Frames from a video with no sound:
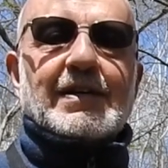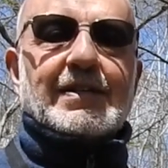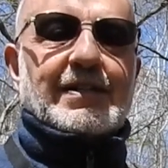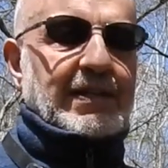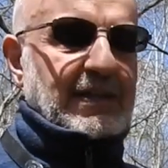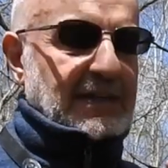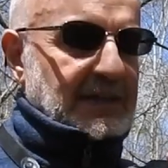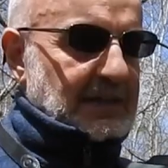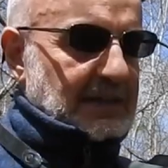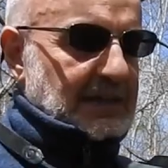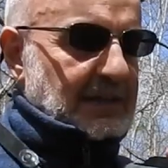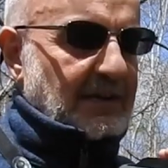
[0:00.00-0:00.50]

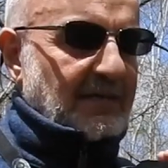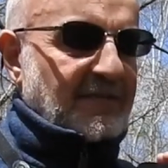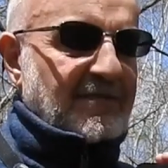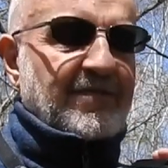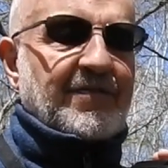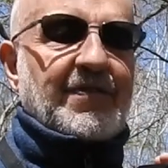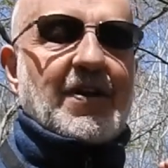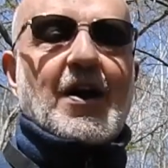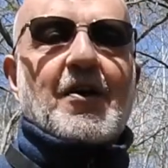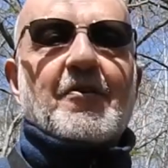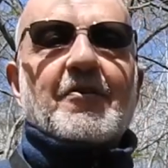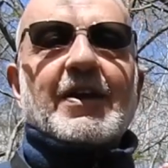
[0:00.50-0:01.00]
this is a
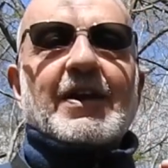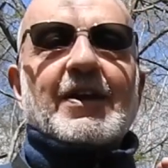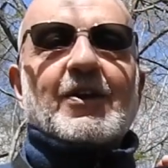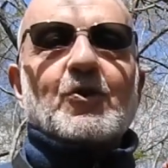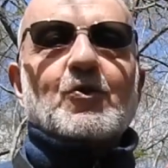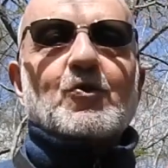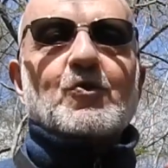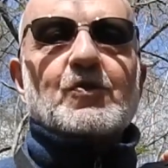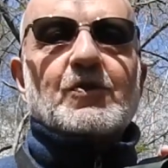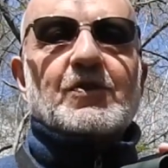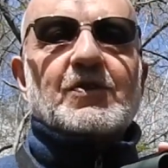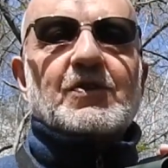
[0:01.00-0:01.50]
very
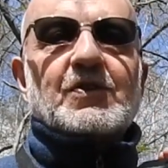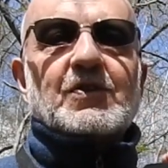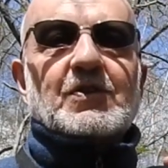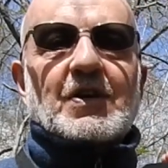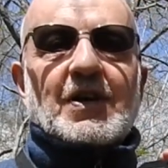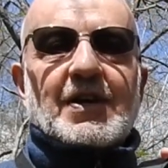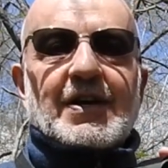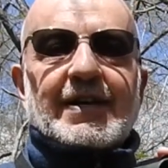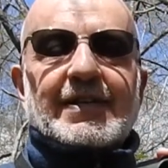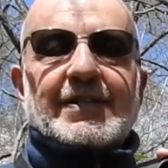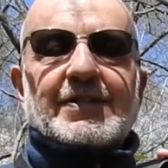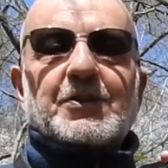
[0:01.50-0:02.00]
good
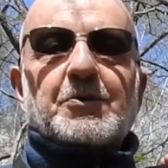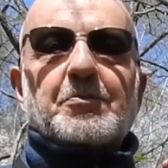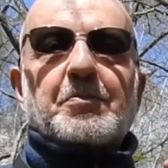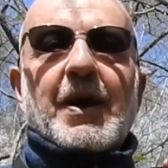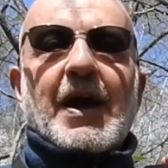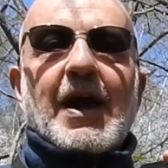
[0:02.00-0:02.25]
sized